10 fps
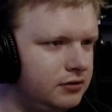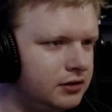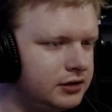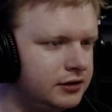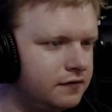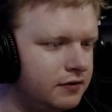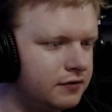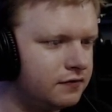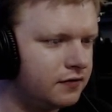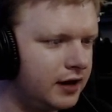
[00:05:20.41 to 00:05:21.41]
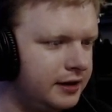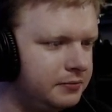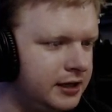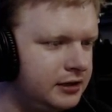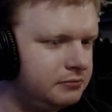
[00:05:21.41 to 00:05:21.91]
the different
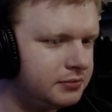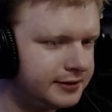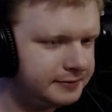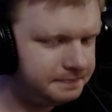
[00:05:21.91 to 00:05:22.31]
framing, but